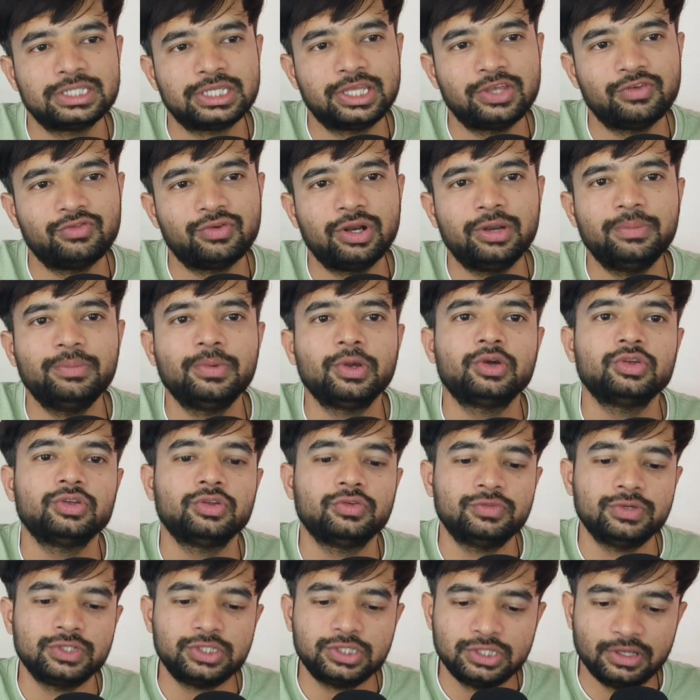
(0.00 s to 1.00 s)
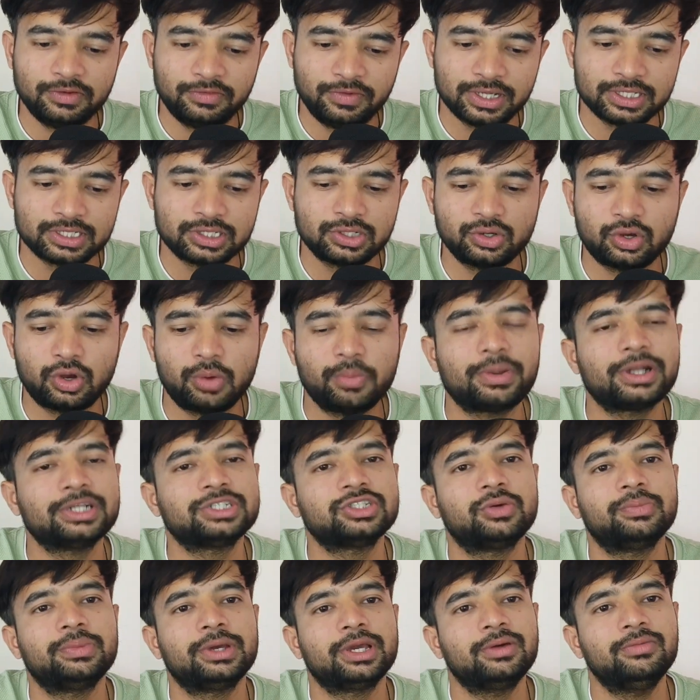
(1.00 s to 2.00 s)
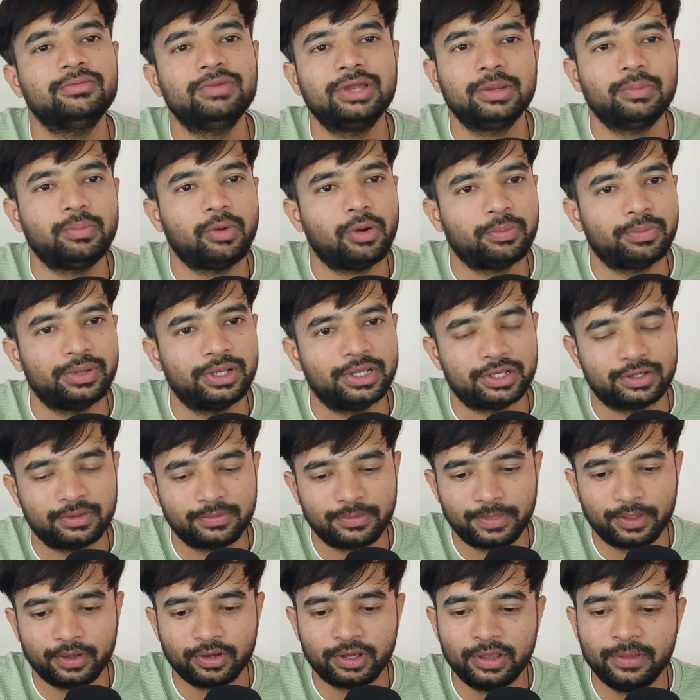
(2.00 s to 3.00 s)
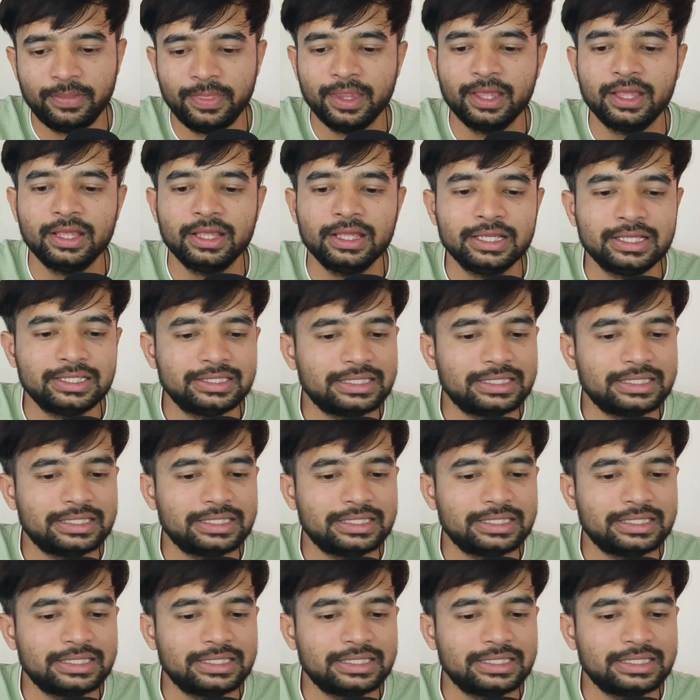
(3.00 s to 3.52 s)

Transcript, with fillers: this keyword because of which the functional components have become very popular. Okay.